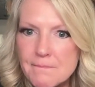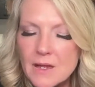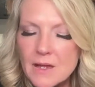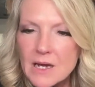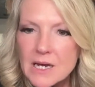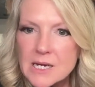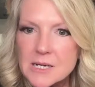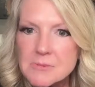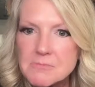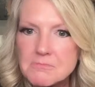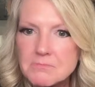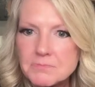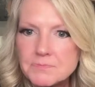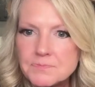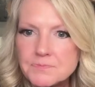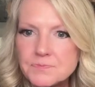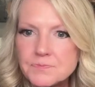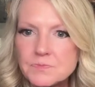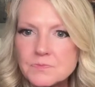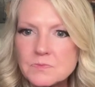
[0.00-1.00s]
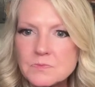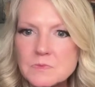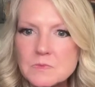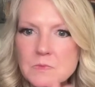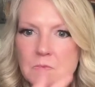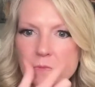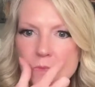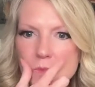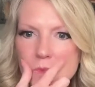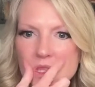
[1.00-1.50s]

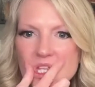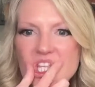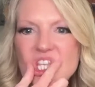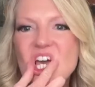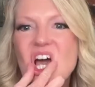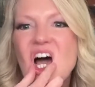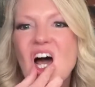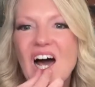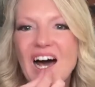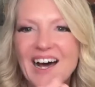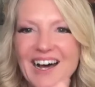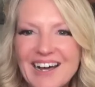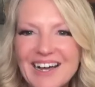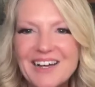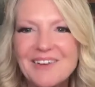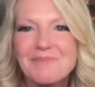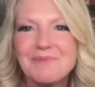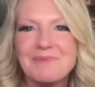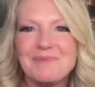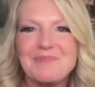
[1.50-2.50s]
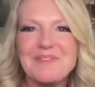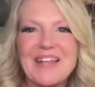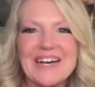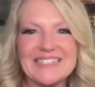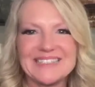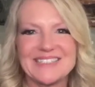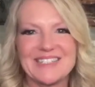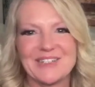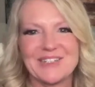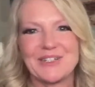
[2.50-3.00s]
Yeah,
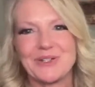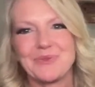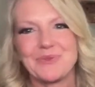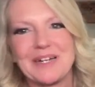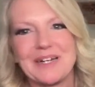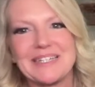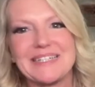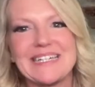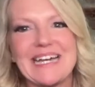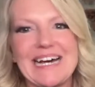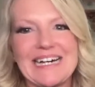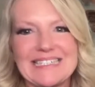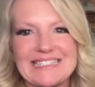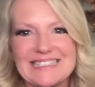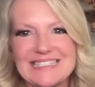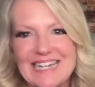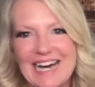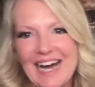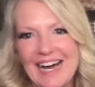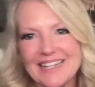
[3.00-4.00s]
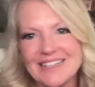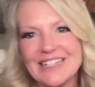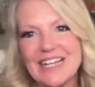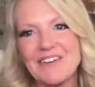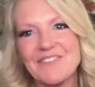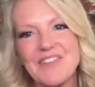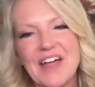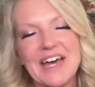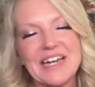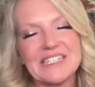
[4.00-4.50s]
that's a good one. Yes, I
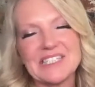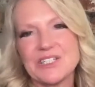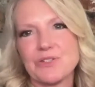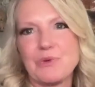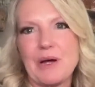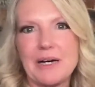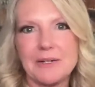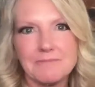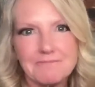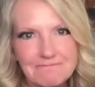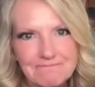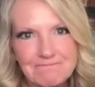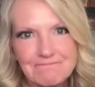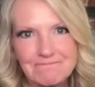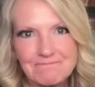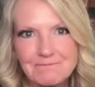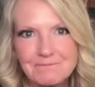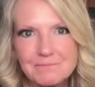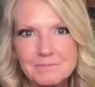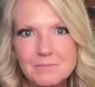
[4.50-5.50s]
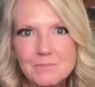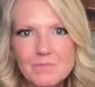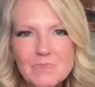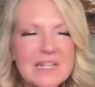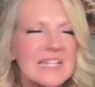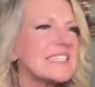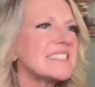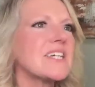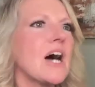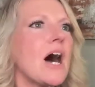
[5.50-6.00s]
love that as well.
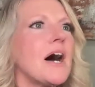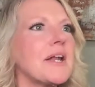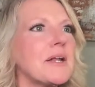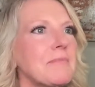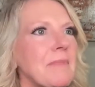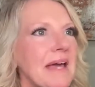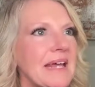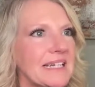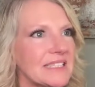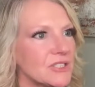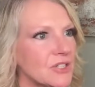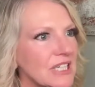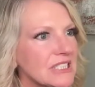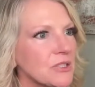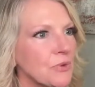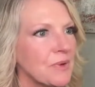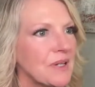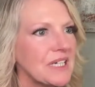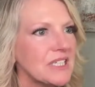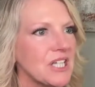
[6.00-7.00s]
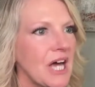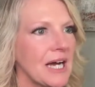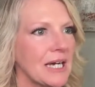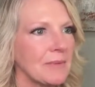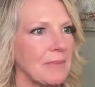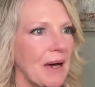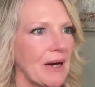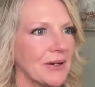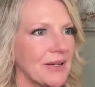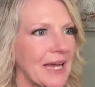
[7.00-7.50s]
It's automated. So that's what we're going to talk
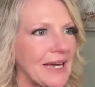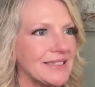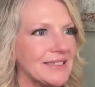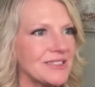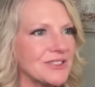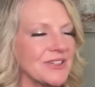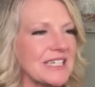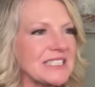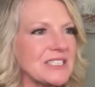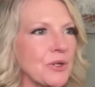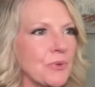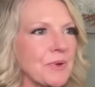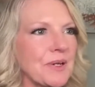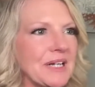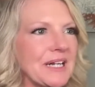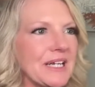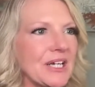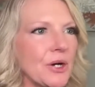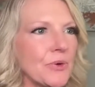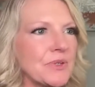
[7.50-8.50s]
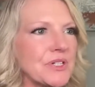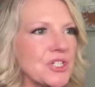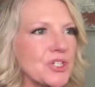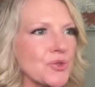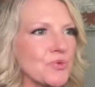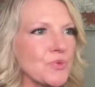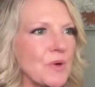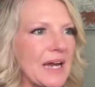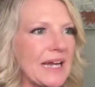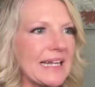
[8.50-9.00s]
about. Okay. So that's what we're going to go into
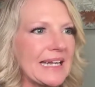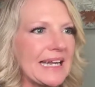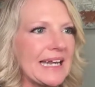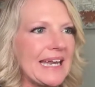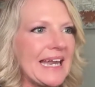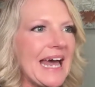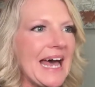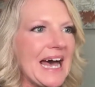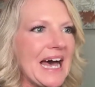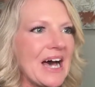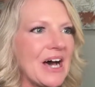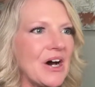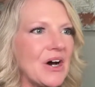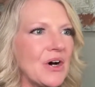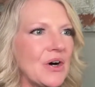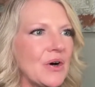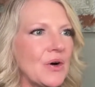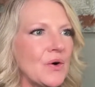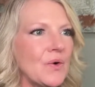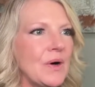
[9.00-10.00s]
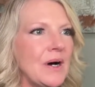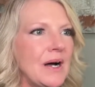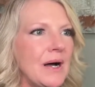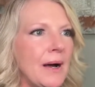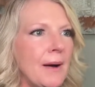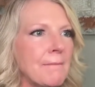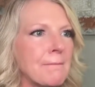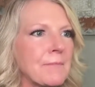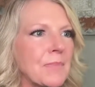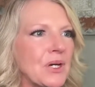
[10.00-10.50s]
right now.
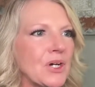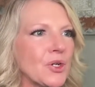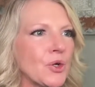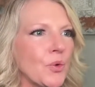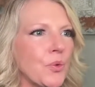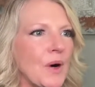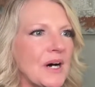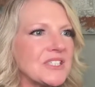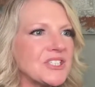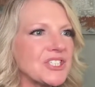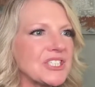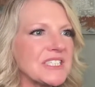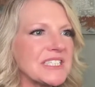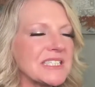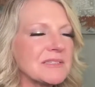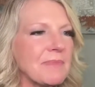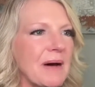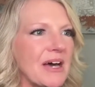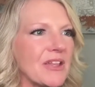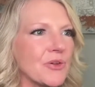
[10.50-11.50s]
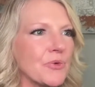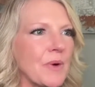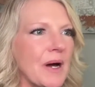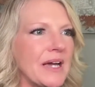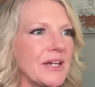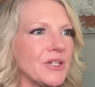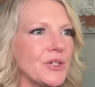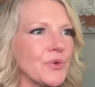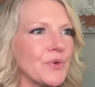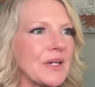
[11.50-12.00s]
Good questions, by the way.
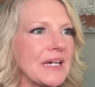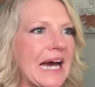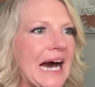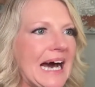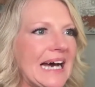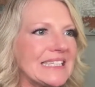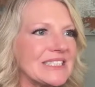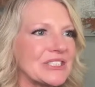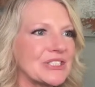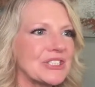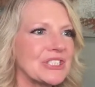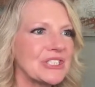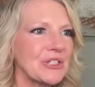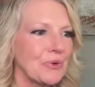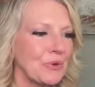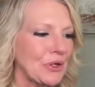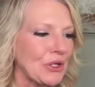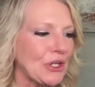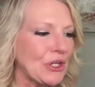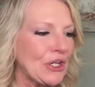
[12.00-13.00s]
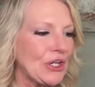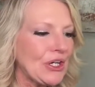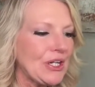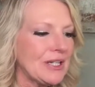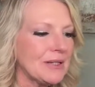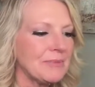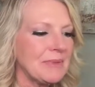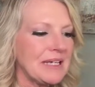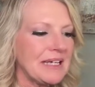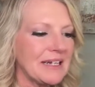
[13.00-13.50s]
You guys are so good.
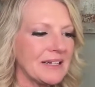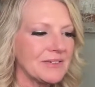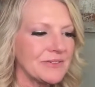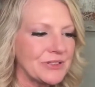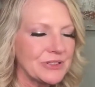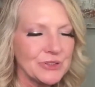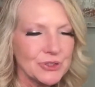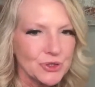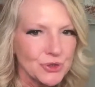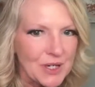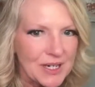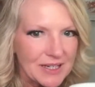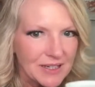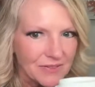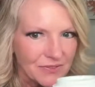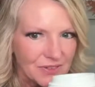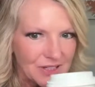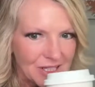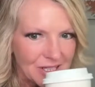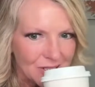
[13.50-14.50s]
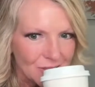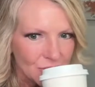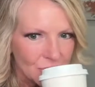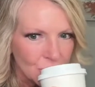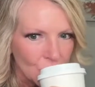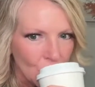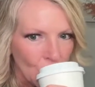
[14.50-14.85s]
Let me get a little drink of this.